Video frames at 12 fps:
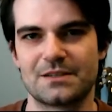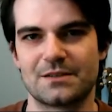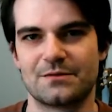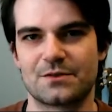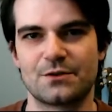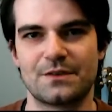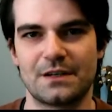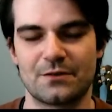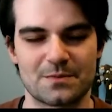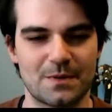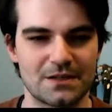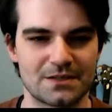of survey
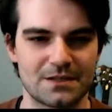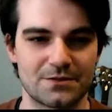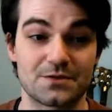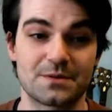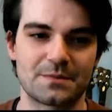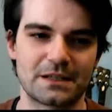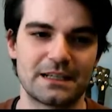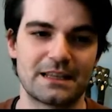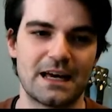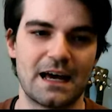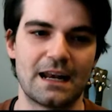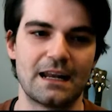responses or something like
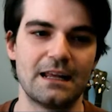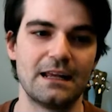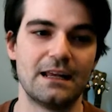that.